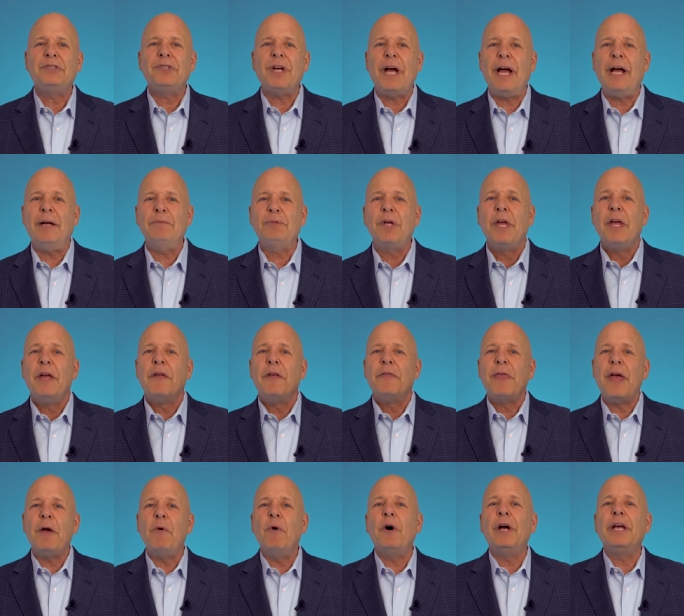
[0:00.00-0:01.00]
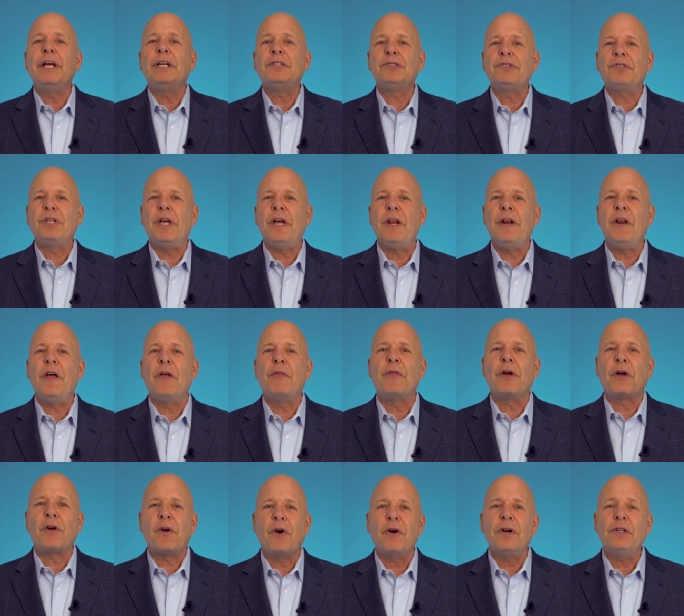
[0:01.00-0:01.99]
times they will extend the
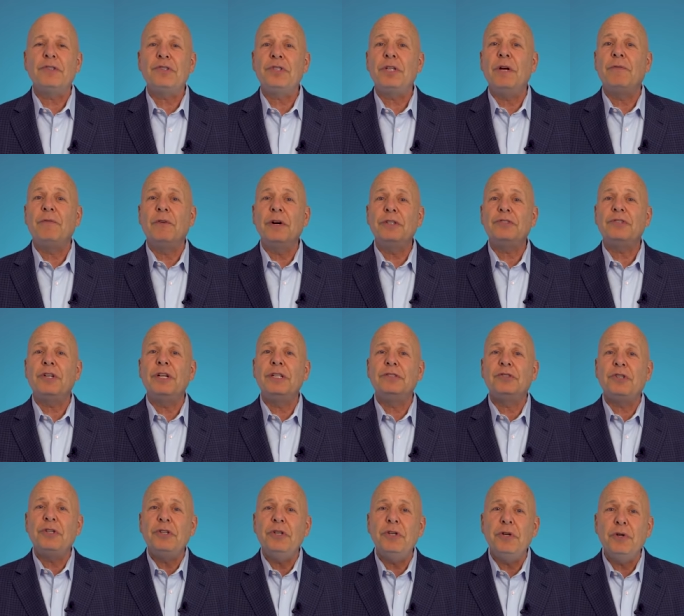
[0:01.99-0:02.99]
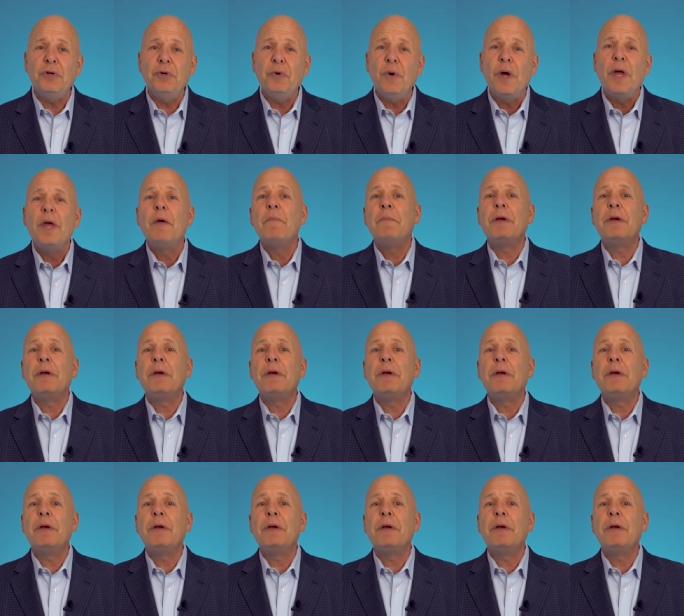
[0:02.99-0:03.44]
courtesy of listening to you